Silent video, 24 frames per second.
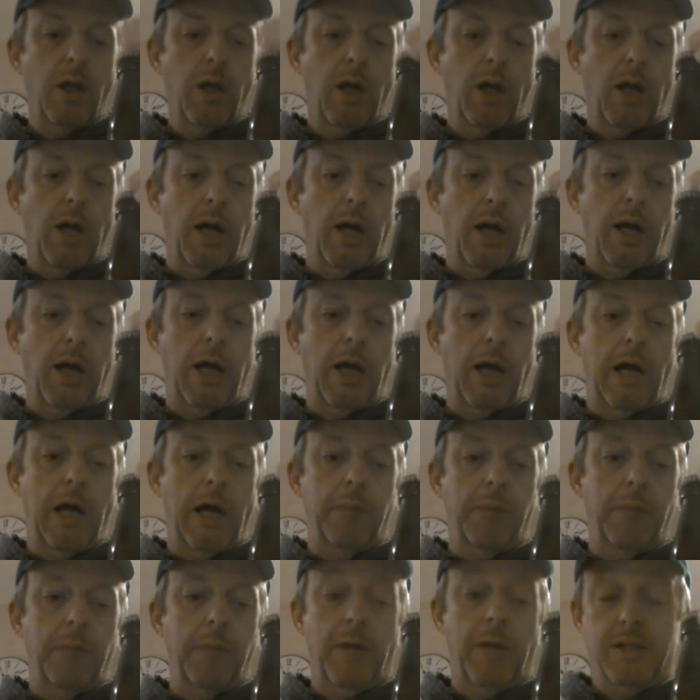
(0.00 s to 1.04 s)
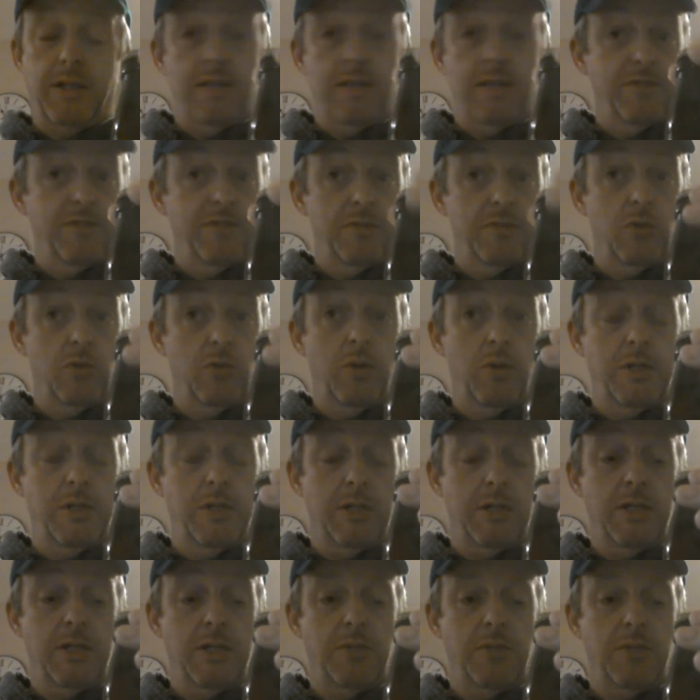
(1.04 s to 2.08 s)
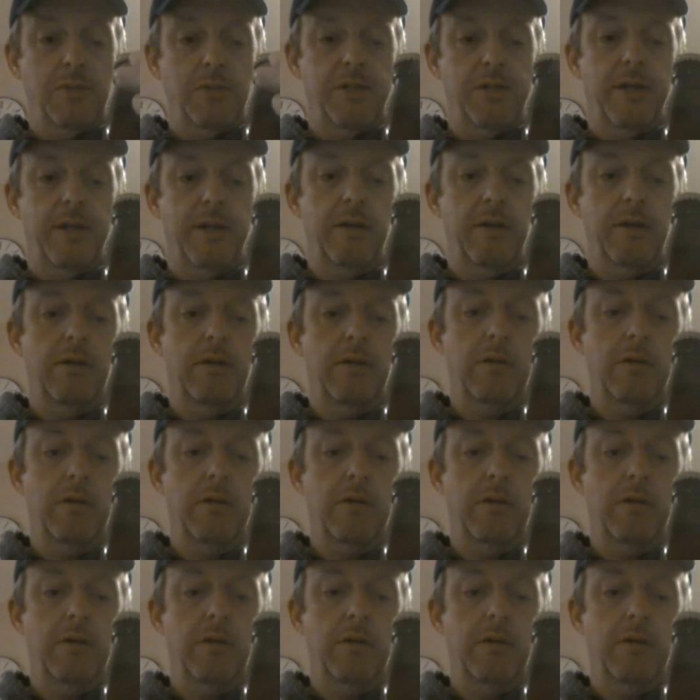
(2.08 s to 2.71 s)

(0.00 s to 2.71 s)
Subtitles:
And they've some quite nice ones there.